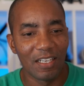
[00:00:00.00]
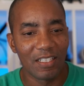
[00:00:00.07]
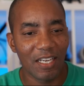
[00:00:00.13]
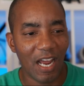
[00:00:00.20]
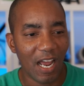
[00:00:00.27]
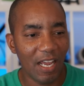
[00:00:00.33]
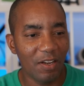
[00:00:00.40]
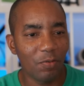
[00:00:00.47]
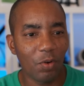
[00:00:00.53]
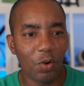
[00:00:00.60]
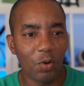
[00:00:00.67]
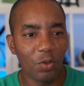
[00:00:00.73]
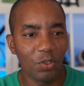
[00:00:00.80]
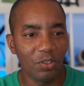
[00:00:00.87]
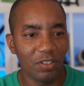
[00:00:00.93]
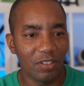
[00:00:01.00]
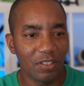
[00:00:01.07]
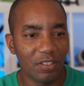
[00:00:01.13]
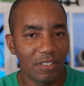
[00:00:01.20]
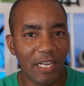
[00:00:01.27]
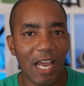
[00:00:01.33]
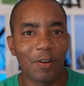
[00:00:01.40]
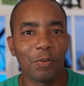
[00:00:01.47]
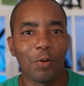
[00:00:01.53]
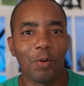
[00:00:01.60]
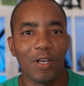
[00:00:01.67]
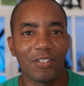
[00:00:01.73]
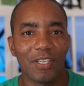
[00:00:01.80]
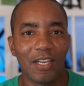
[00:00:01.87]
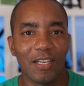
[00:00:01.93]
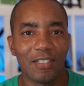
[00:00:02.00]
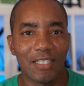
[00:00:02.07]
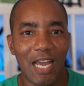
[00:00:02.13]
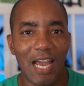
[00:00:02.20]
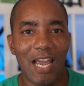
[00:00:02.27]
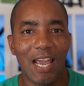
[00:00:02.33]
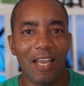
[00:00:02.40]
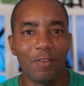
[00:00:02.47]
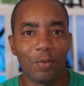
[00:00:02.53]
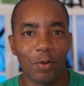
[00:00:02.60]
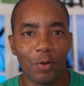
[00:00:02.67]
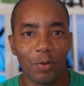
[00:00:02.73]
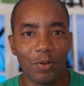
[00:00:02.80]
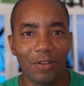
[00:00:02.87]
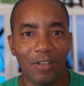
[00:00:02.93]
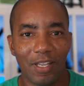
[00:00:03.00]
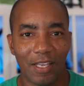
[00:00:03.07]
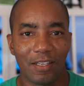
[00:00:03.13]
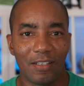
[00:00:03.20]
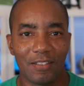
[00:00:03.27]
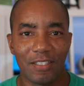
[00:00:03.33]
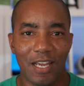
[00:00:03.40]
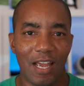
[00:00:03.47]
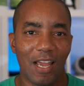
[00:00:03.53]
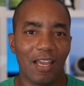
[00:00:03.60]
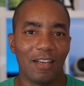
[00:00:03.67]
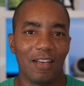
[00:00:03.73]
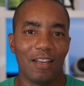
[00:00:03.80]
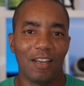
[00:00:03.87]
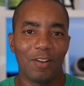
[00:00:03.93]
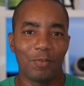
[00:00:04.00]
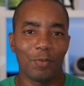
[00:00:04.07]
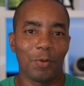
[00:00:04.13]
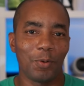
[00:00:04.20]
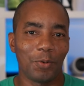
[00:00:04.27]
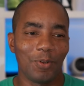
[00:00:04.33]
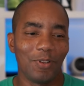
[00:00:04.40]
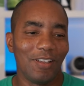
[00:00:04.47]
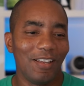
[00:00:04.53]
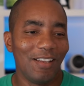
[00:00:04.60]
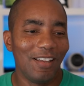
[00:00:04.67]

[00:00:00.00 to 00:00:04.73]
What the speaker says: Tide roll? Tide roll. I said it. Tide roll. Like tide and roll.